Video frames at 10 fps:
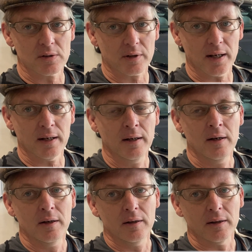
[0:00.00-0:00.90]
Okay,
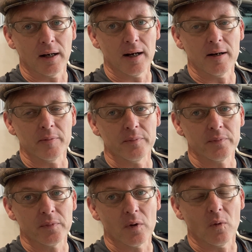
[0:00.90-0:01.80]

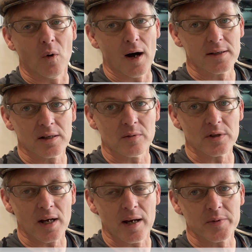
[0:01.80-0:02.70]
watts equals
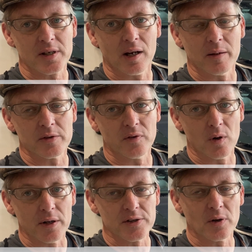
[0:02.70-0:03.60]
amps times
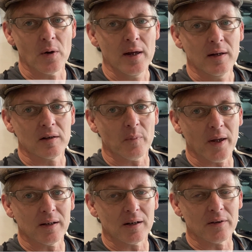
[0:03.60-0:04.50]
volts. So
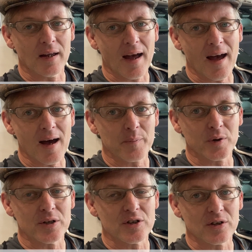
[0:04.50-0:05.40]
depending on the
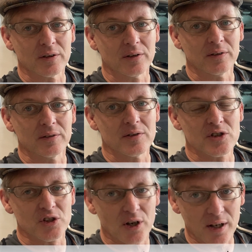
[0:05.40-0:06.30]
amperage
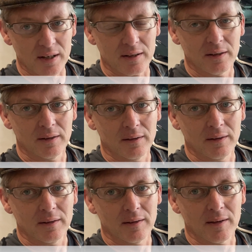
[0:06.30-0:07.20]
circuit
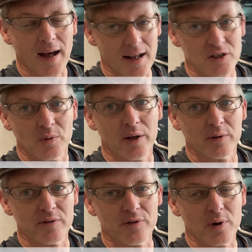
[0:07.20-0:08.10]
at
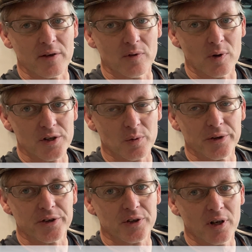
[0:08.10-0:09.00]
240 volts will
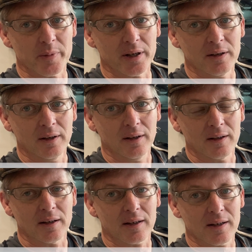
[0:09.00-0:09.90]
determine
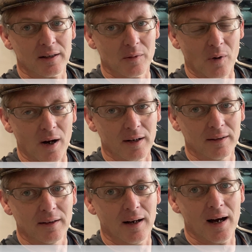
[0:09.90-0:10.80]
the kilowatt
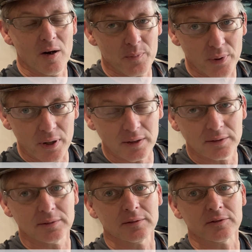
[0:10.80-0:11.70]
output
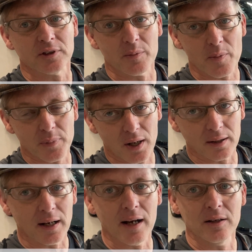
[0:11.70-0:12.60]
from the plug.
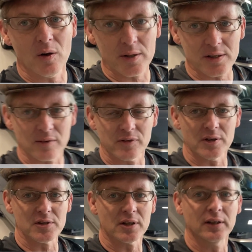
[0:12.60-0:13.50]
I know it's
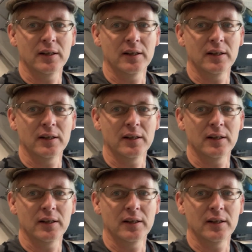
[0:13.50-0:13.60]
confusing.